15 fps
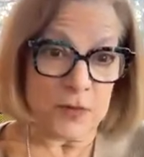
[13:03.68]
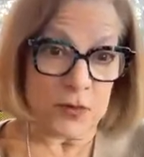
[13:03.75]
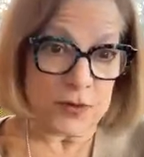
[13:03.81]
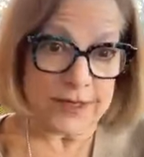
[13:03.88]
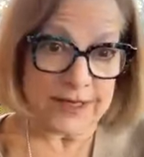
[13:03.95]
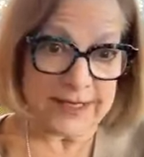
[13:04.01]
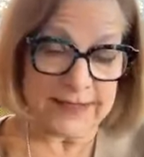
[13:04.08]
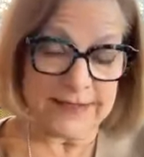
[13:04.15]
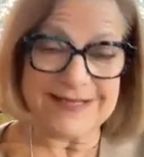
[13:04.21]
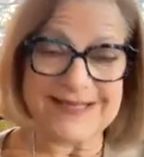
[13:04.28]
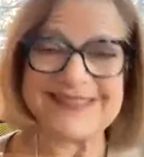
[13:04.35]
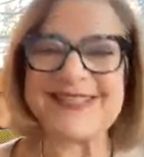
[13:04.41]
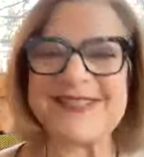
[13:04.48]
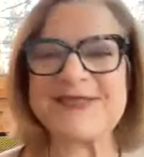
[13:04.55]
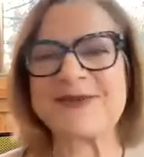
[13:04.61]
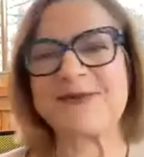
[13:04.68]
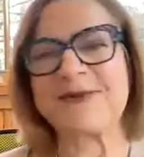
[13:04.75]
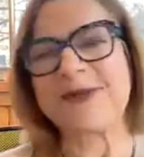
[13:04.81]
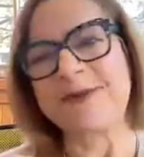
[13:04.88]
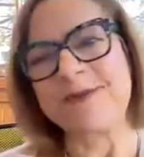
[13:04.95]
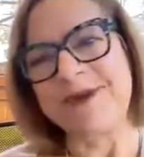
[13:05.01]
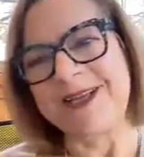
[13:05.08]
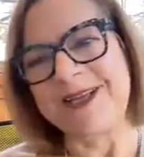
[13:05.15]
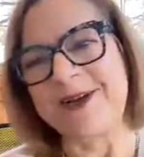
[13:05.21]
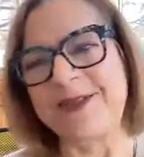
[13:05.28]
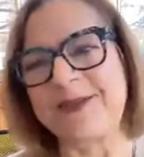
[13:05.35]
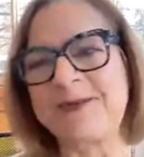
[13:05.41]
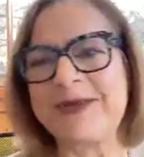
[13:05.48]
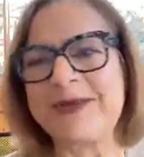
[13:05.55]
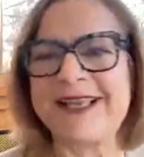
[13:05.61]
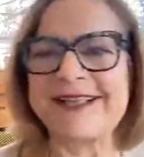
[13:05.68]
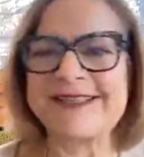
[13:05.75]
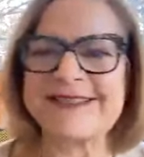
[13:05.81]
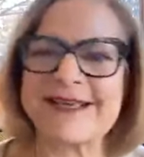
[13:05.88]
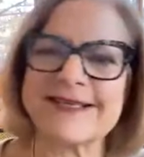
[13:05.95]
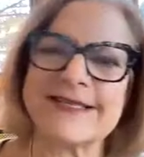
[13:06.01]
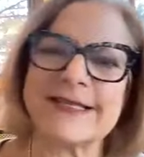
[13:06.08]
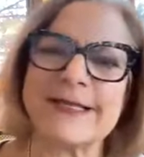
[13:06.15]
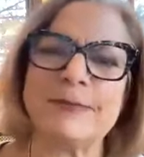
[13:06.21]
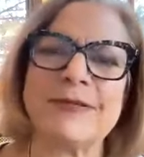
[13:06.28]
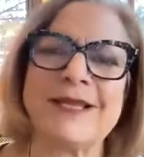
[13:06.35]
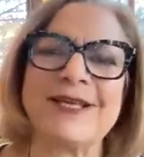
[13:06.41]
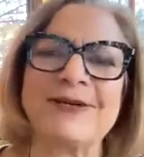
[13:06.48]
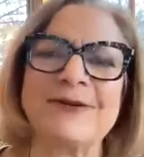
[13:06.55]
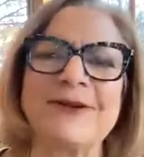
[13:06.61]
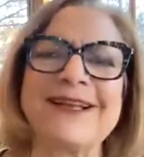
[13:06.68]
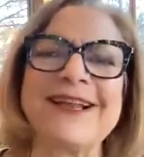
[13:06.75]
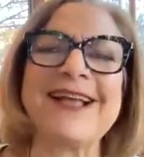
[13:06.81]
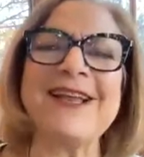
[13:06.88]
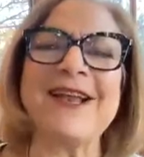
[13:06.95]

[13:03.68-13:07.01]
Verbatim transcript: morning, at least during the week. On the weekends, I sleep later and